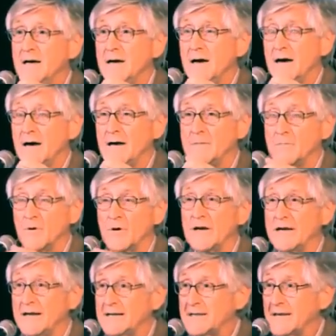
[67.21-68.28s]
uh, and
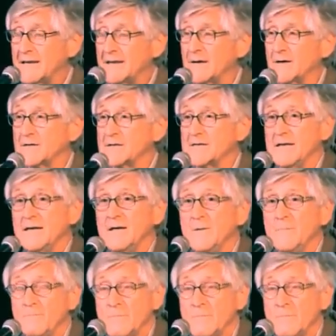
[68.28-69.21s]
at the NRC